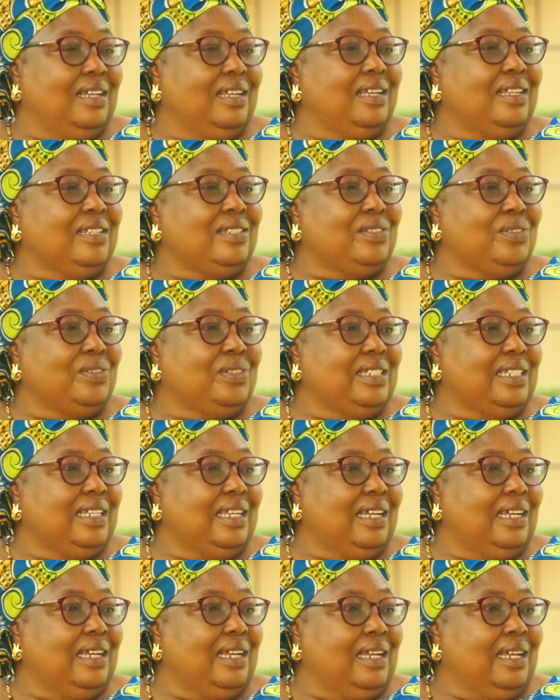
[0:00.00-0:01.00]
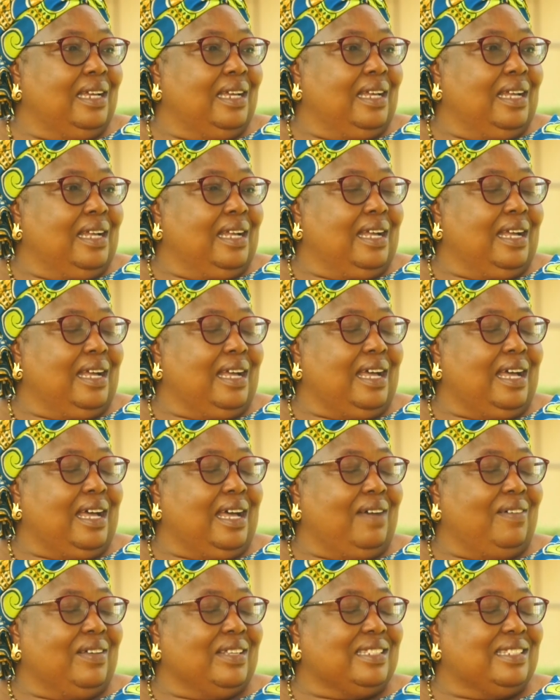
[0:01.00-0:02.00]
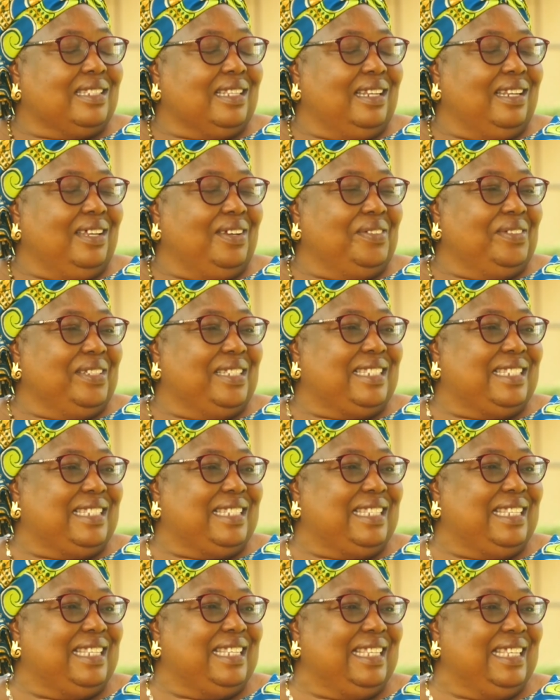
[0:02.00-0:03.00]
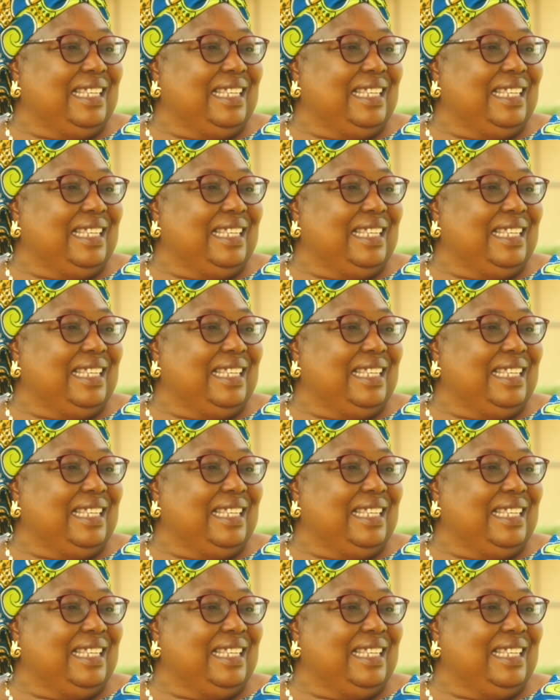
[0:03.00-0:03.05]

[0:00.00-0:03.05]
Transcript: It's only our salaries.